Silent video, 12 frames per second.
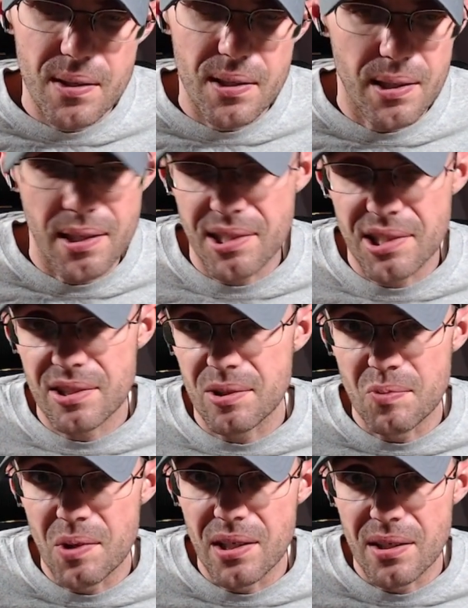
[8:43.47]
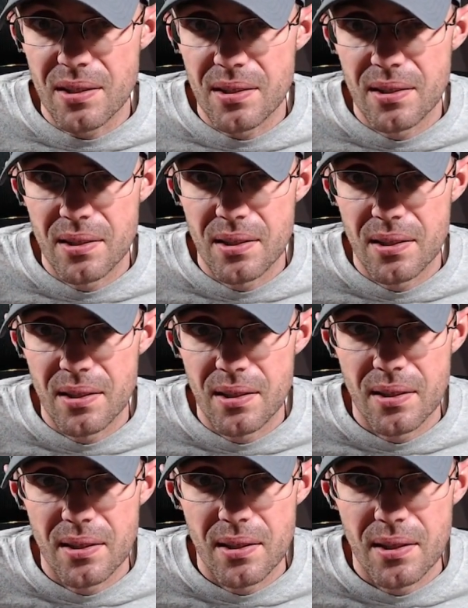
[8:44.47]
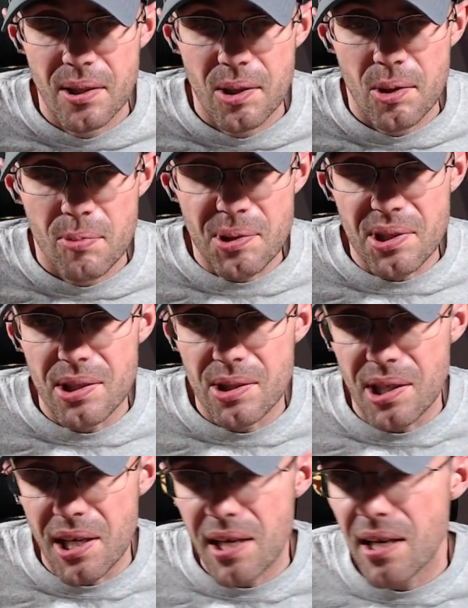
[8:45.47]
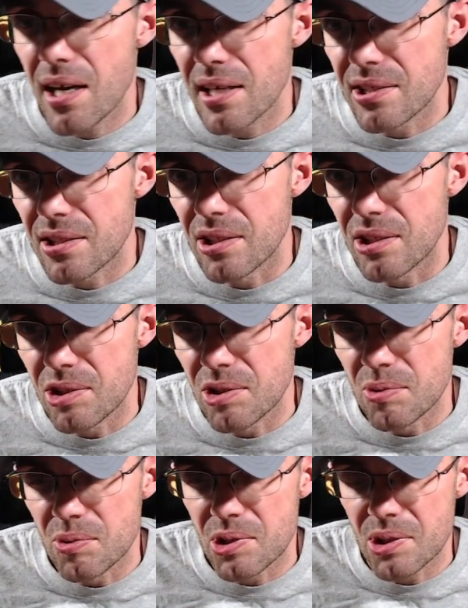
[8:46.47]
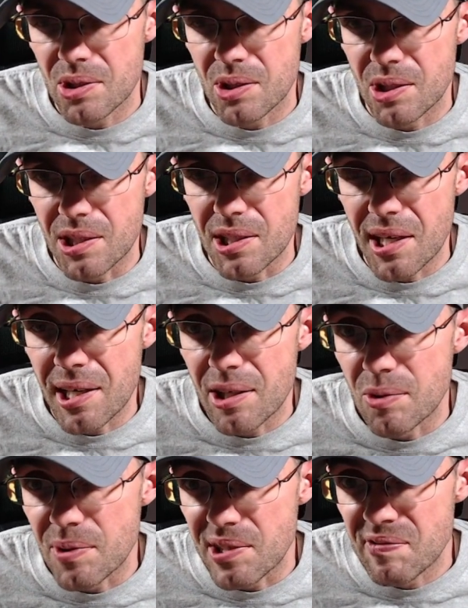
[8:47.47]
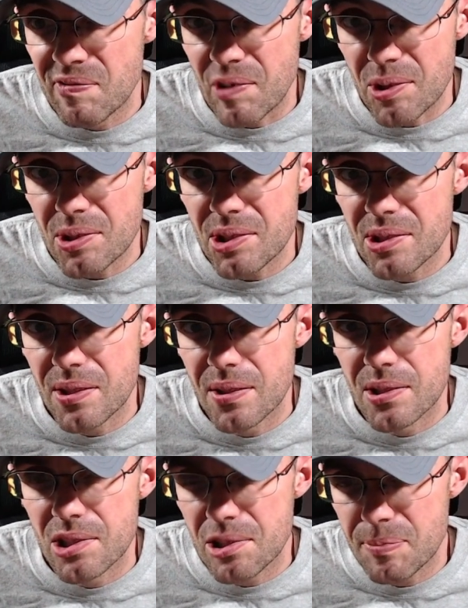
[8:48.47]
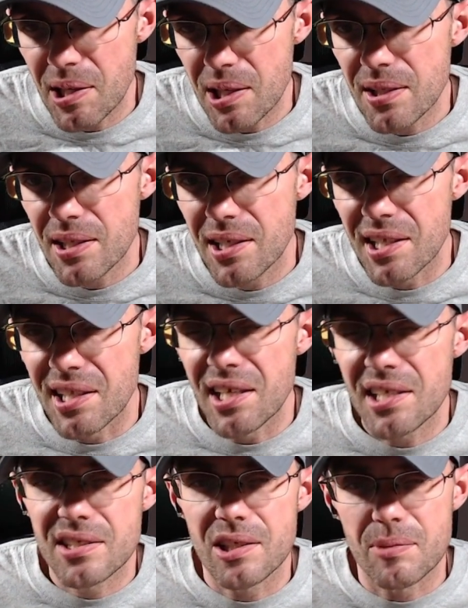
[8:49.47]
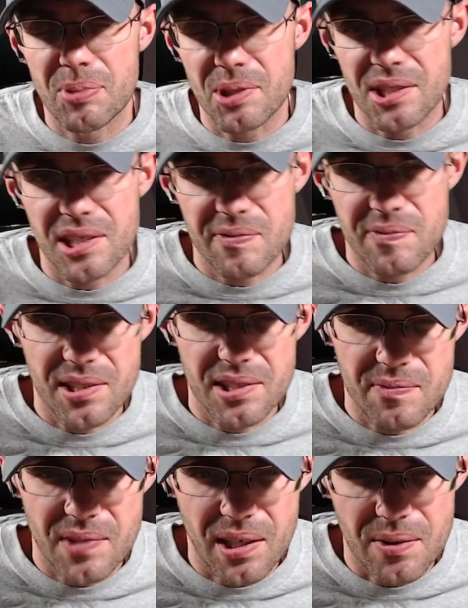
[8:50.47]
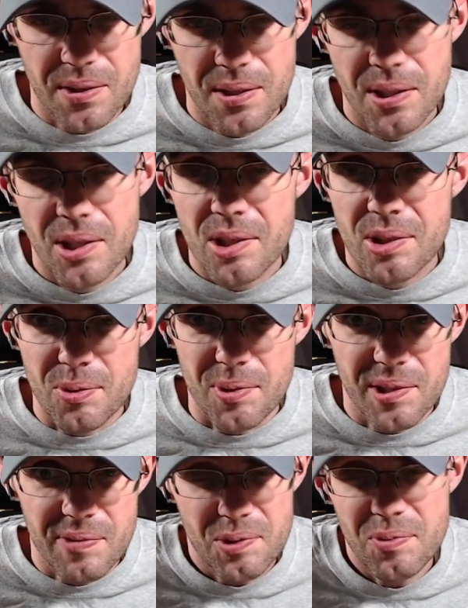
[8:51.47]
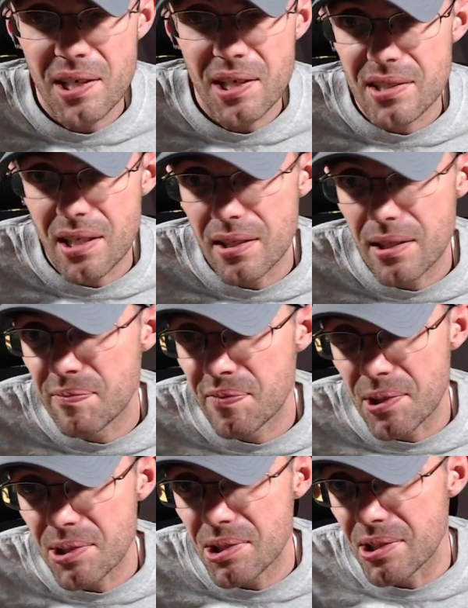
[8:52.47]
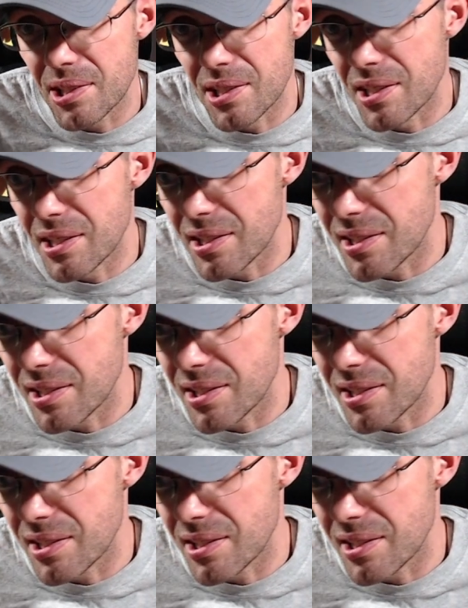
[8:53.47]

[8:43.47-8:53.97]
and he still won. But the AI is going to use the AoE first spell, and then it's going to put defensive down. So if you want to set it up first and hit